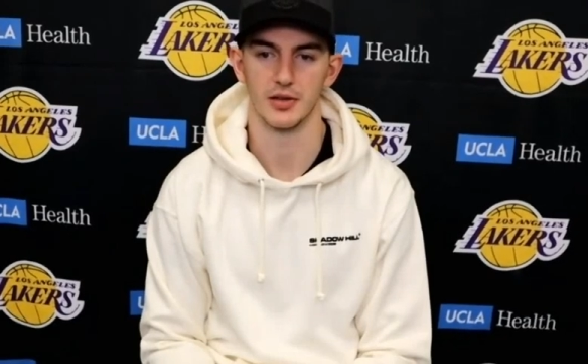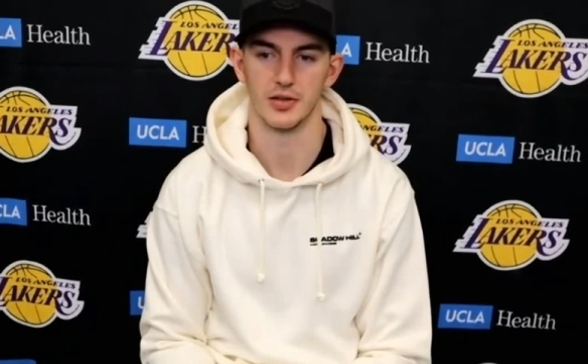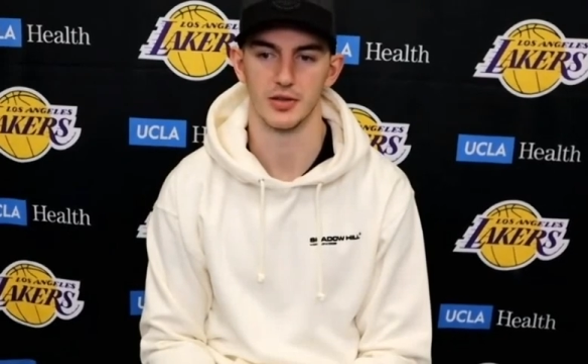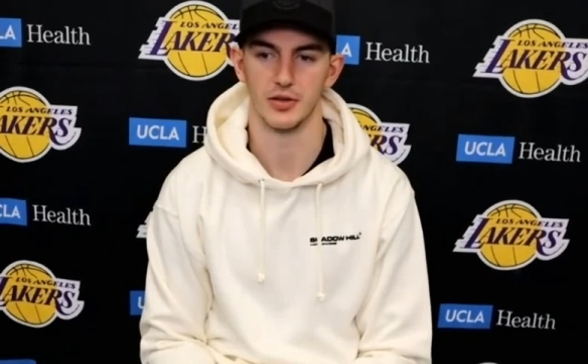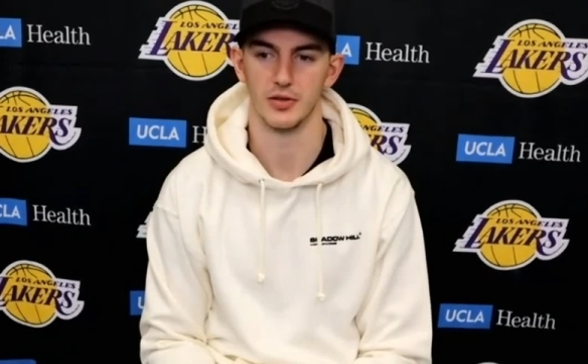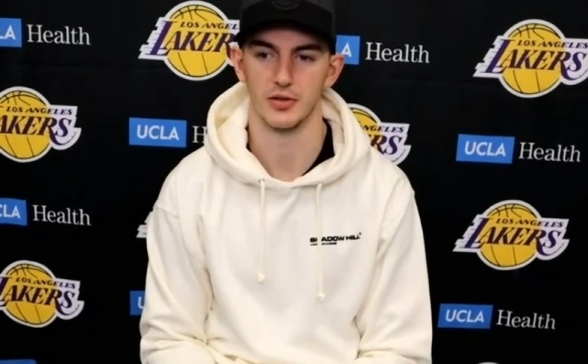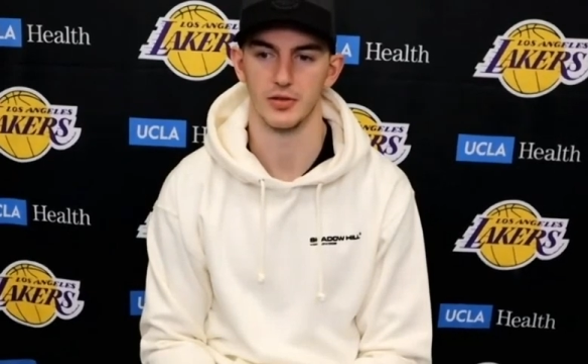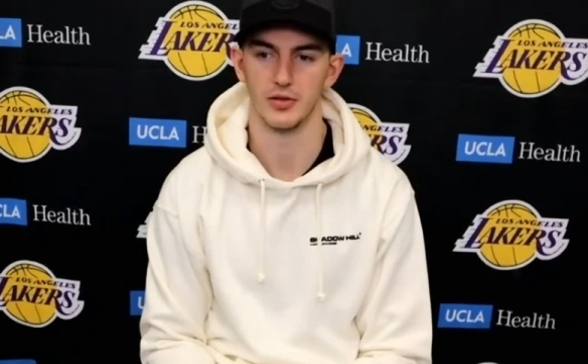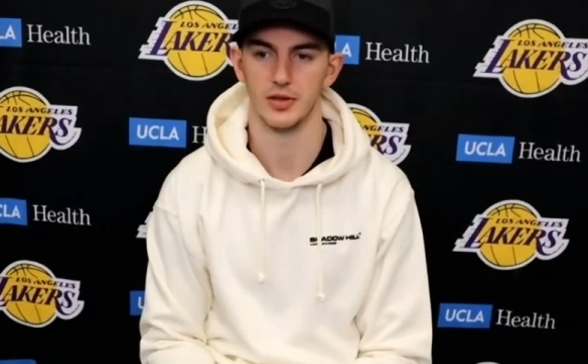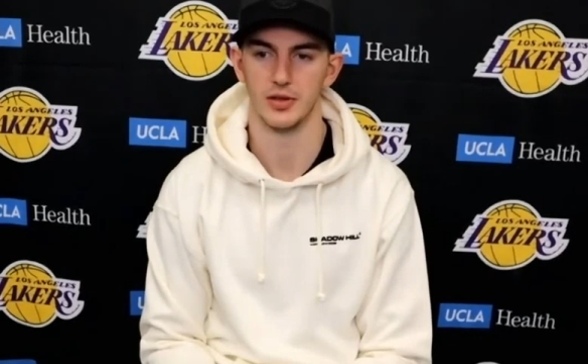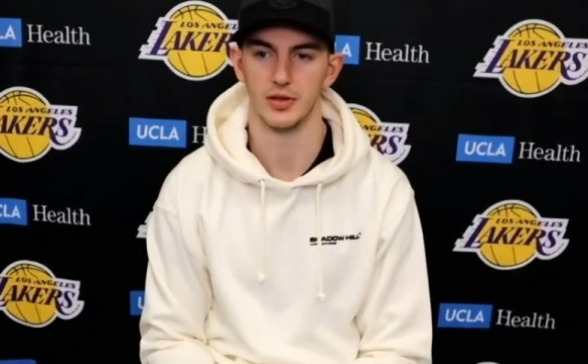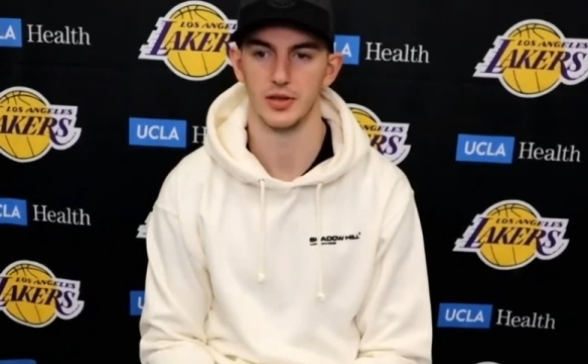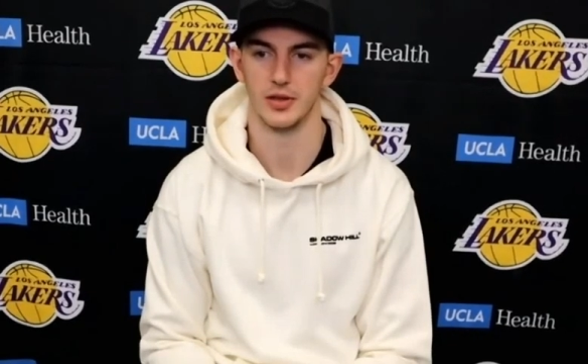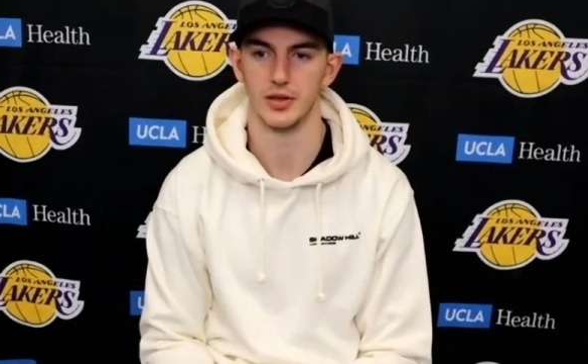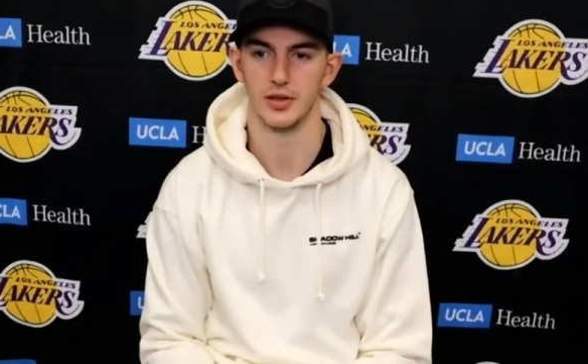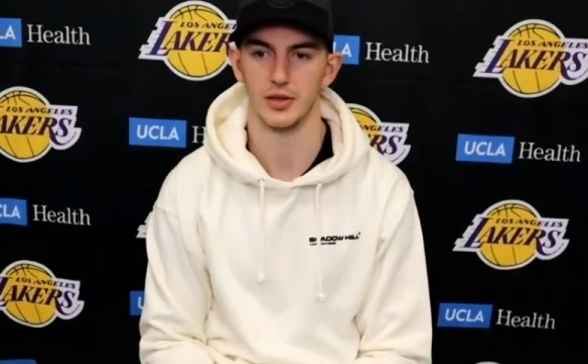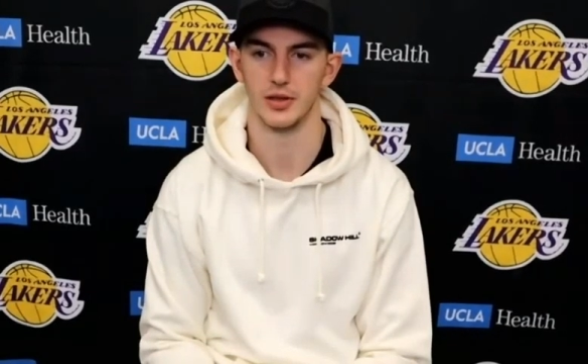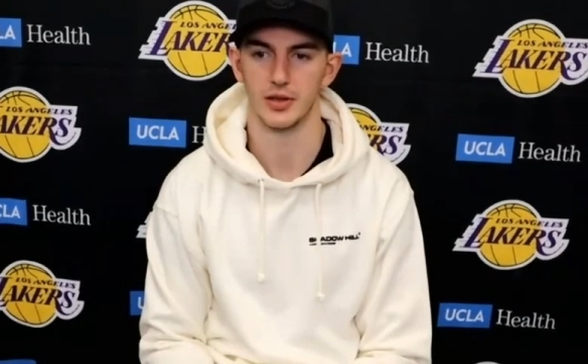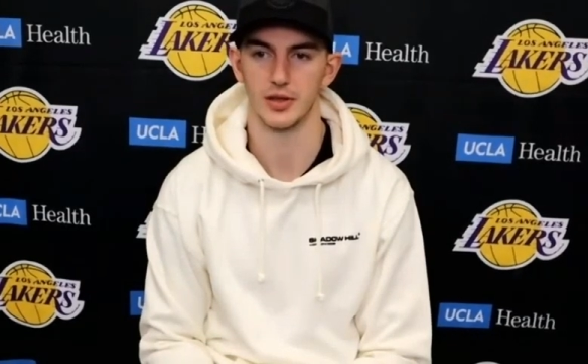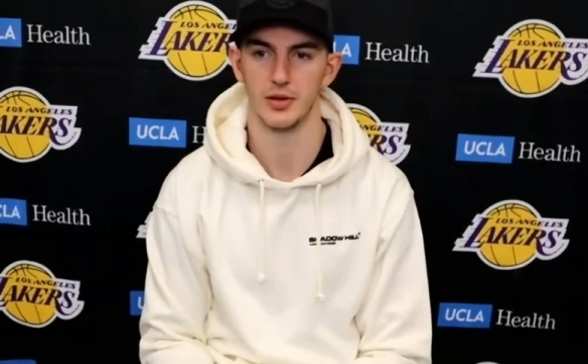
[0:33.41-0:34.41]
So,
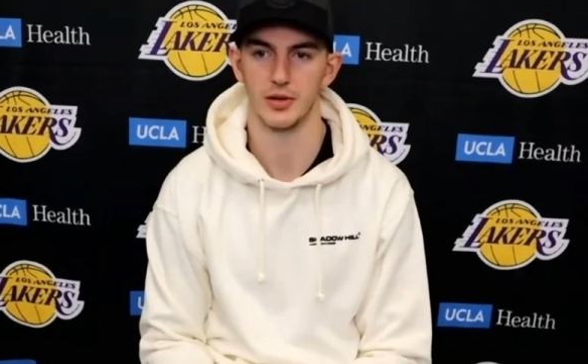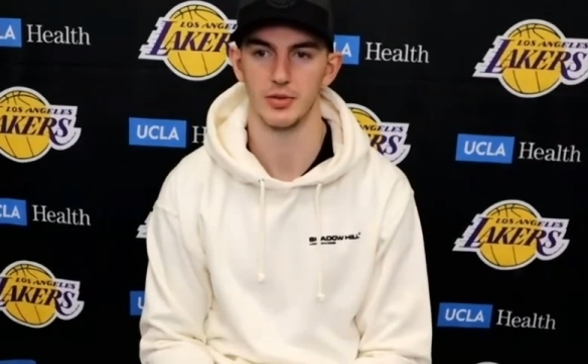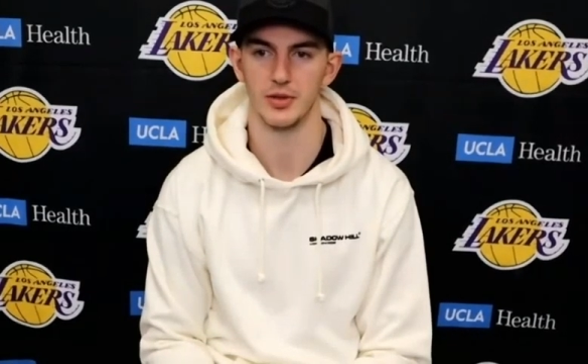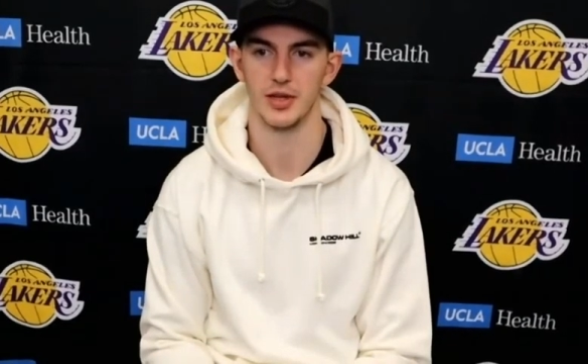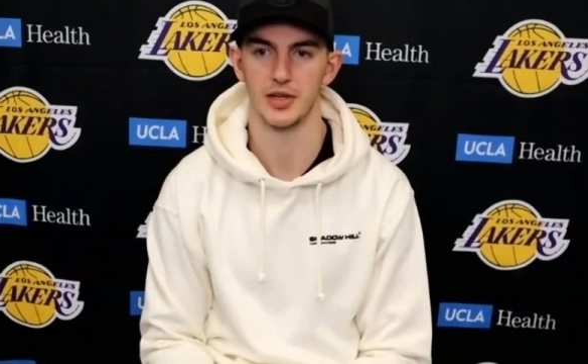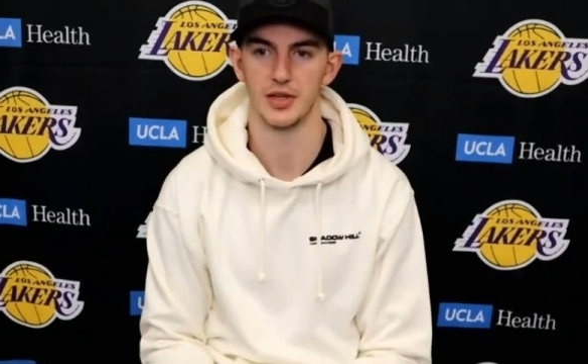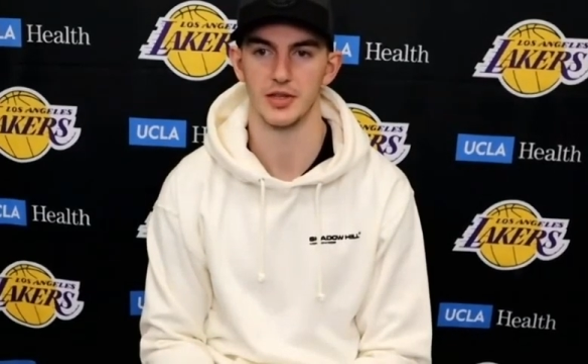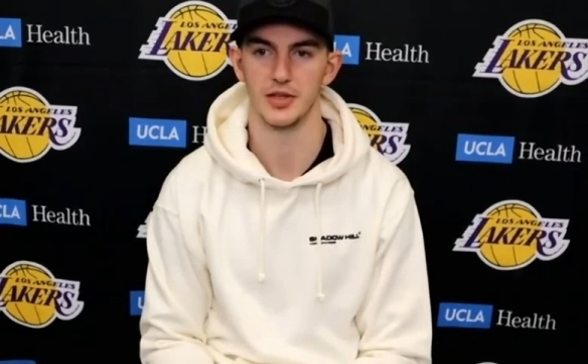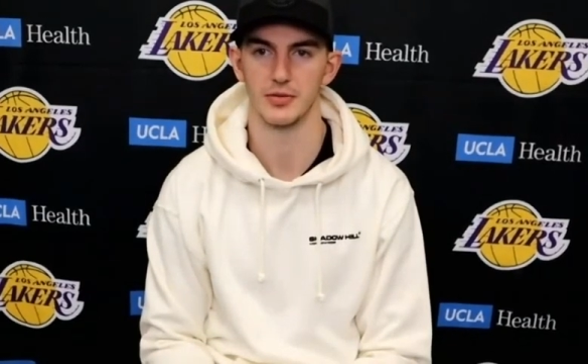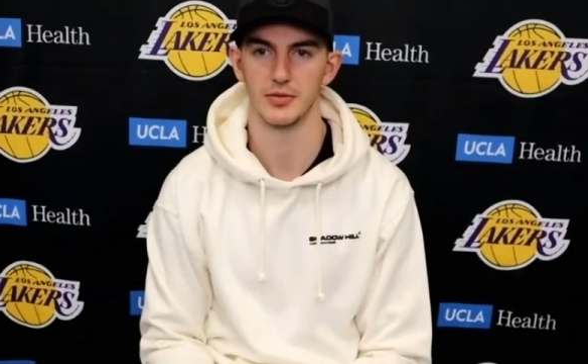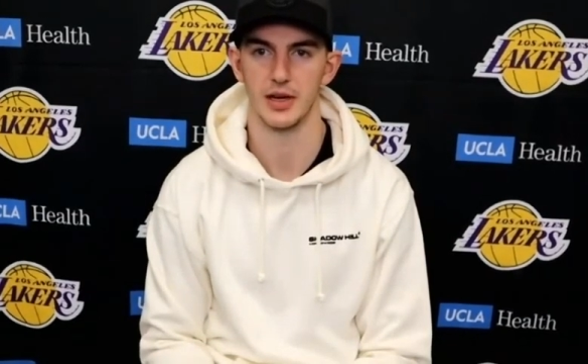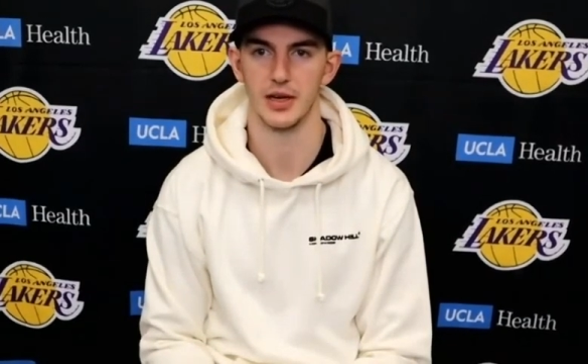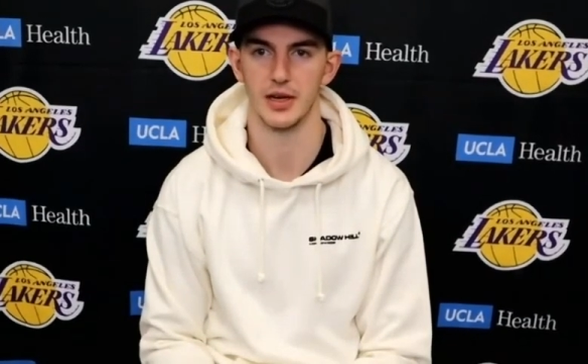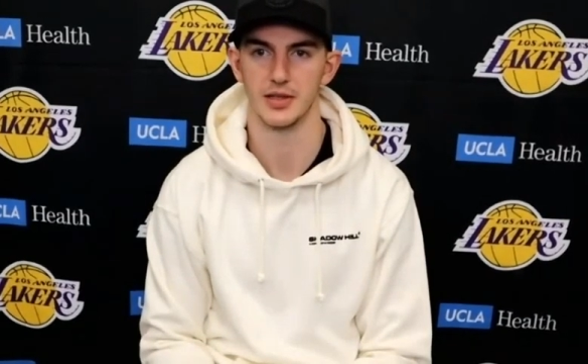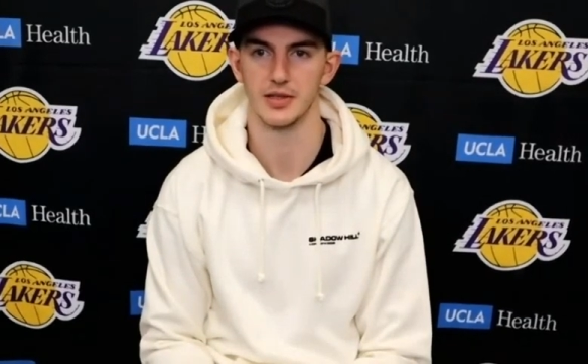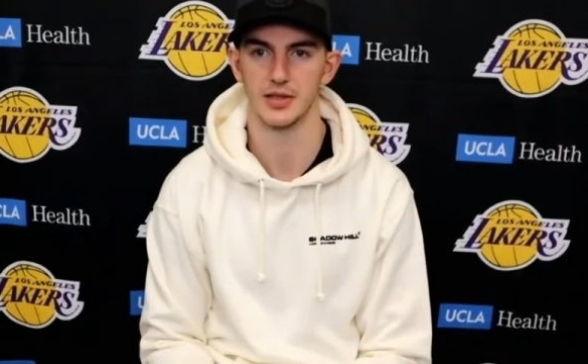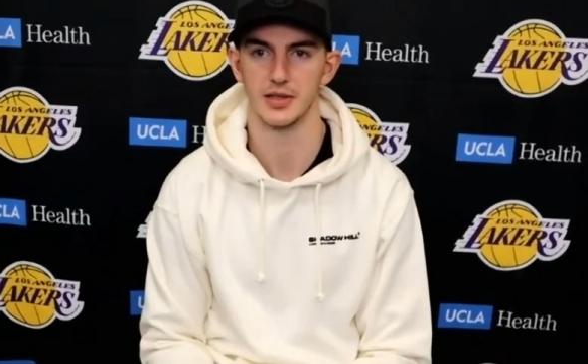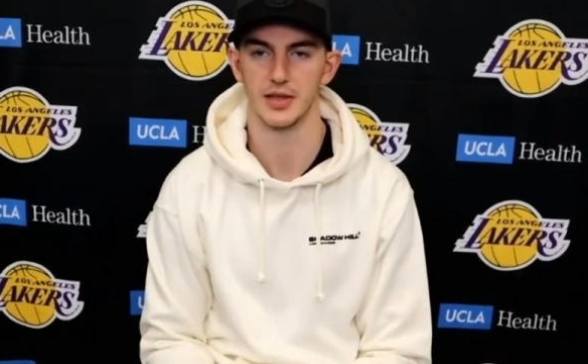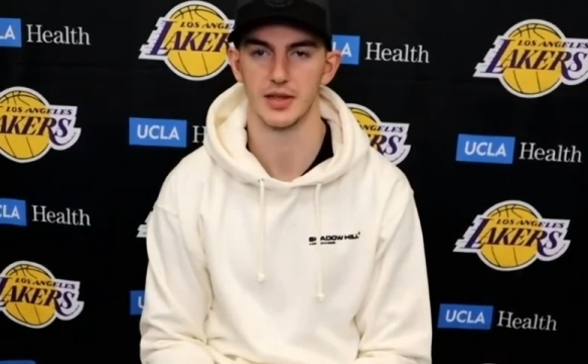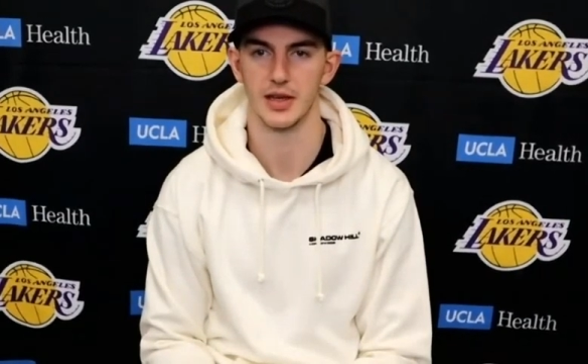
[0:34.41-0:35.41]
a couple of days of rest,